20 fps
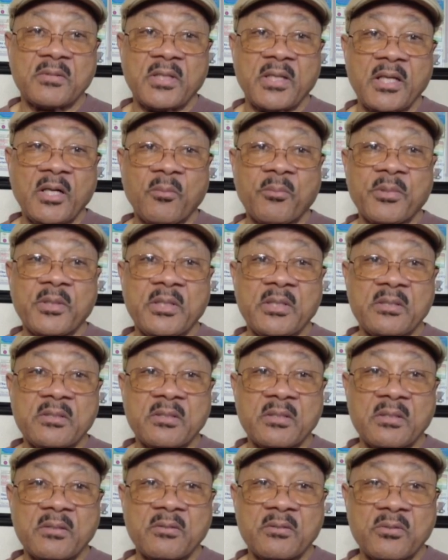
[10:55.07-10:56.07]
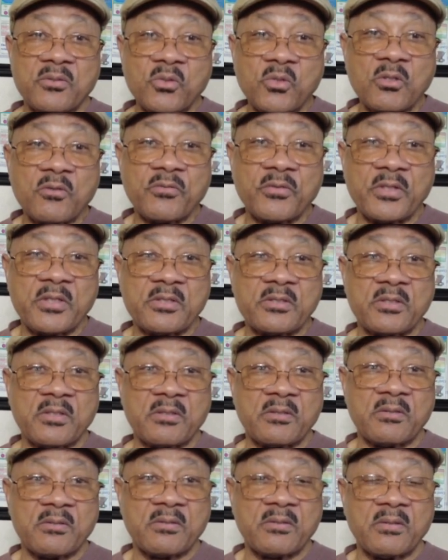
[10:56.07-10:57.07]
helping each other, doing for each
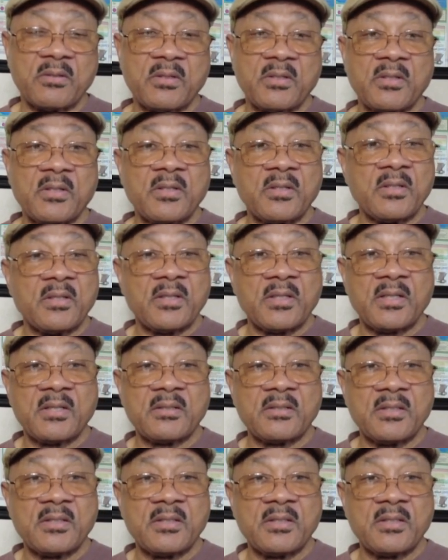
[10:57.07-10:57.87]
other.